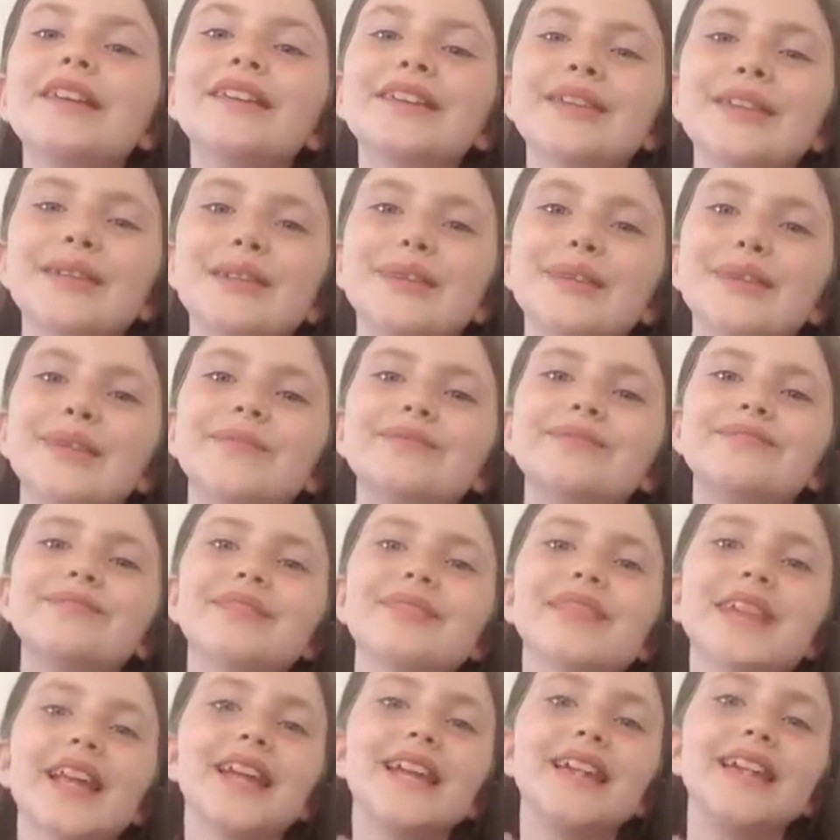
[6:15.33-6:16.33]
So
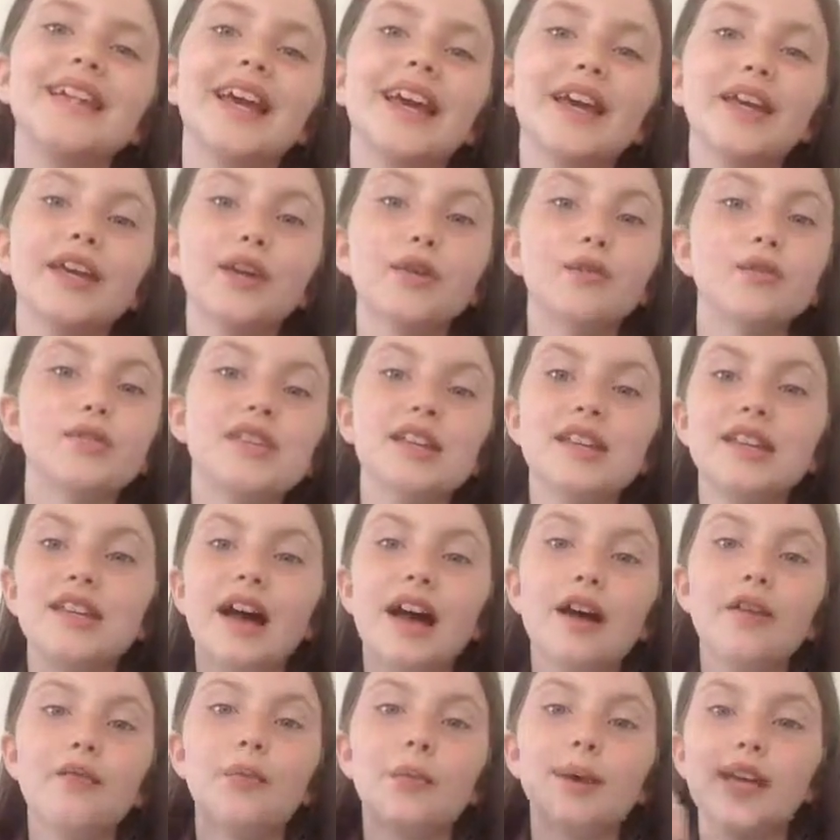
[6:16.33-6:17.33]
yeah, you'll see
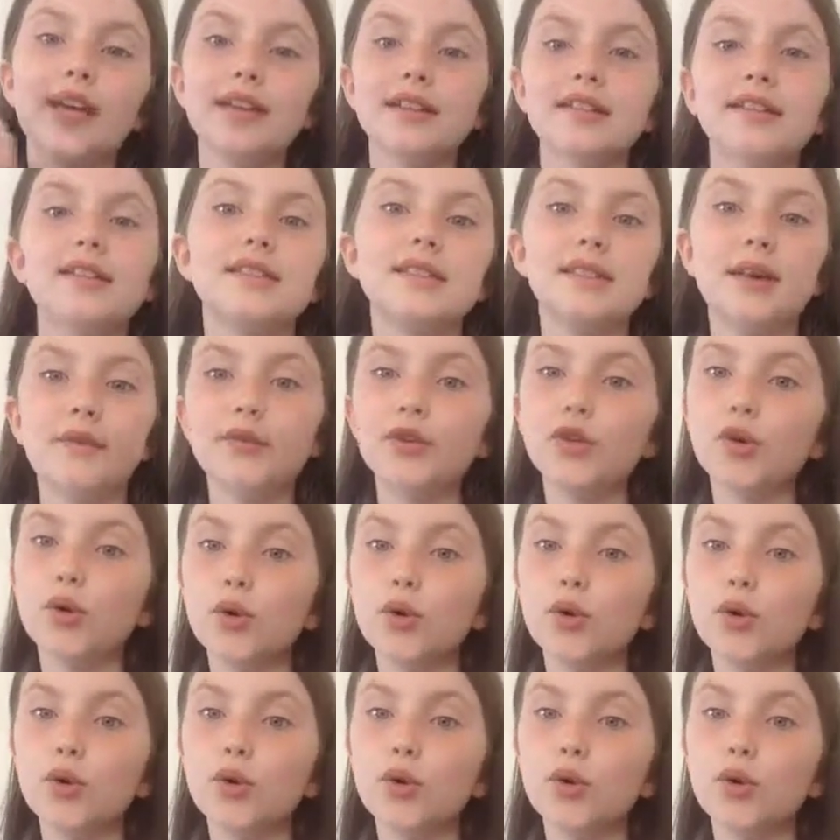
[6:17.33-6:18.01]
that if we get seven